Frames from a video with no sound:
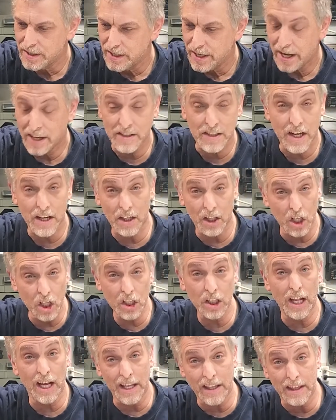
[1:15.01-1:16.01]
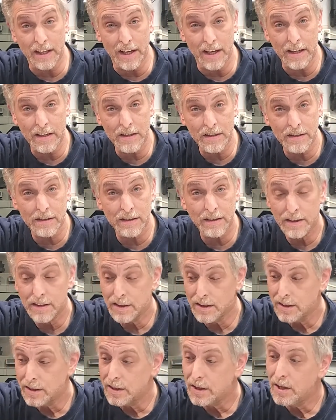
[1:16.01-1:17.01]
It didn't look like this,
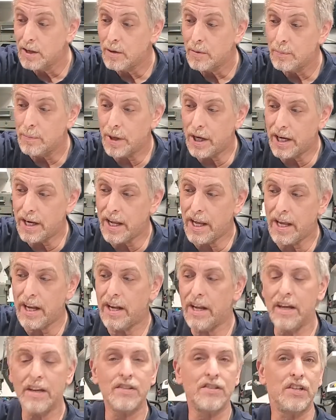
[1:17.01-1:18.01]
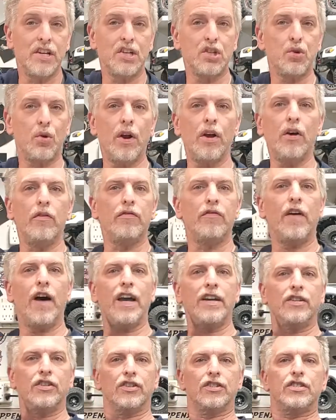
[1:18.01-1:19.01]
but it is the
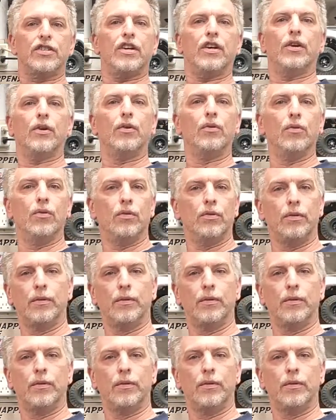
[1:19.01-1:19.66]
Trailfinder 2,